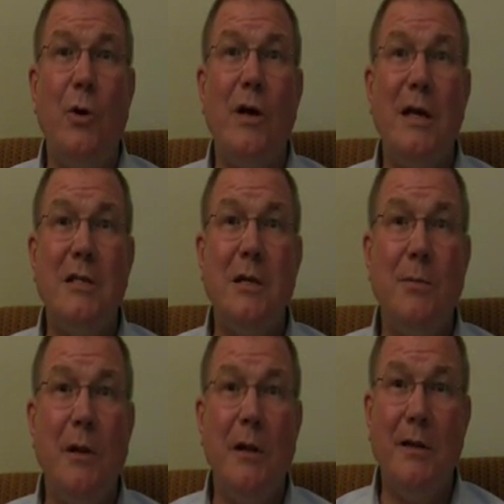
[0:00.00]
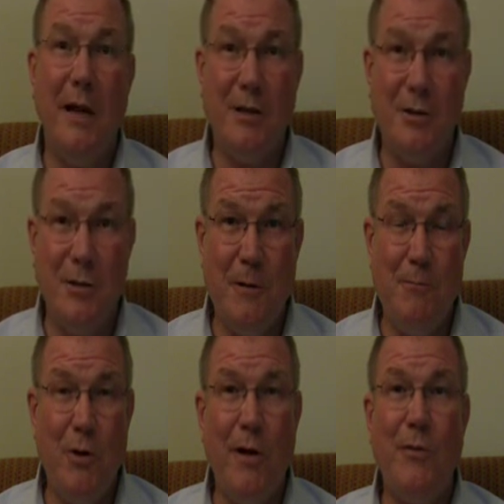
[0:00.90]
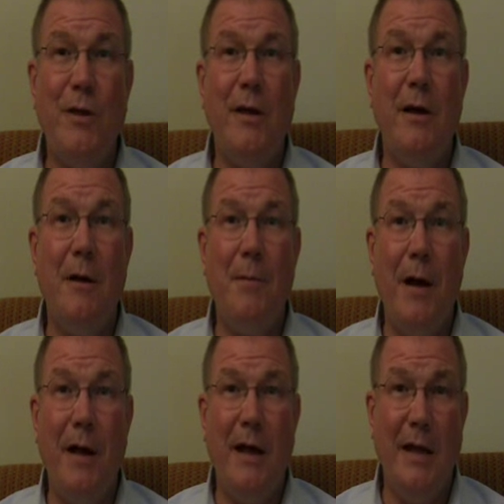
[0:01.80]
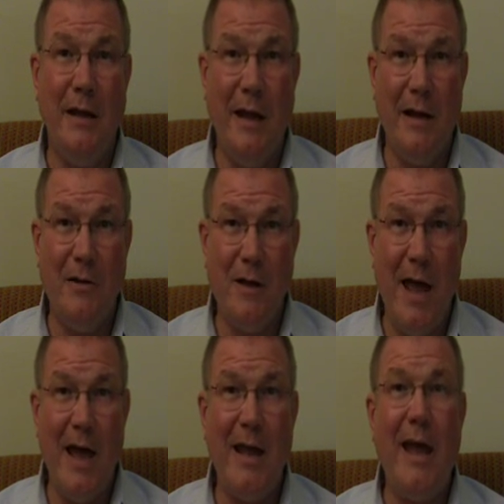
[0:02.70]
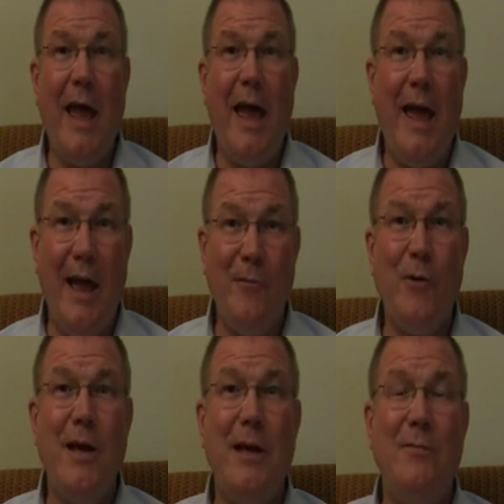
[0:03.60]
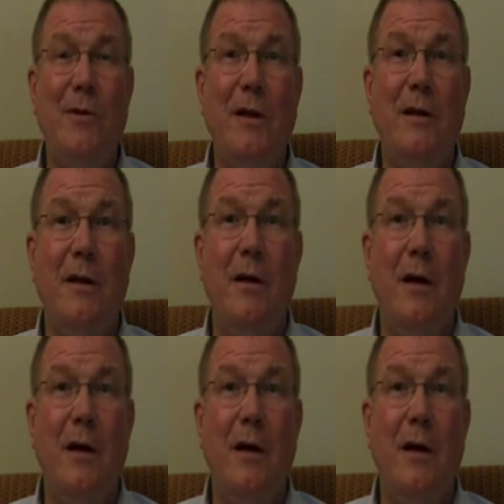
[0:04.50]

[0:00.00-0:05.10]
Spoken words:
Get something like that so you can put everything up in that little caddy every evening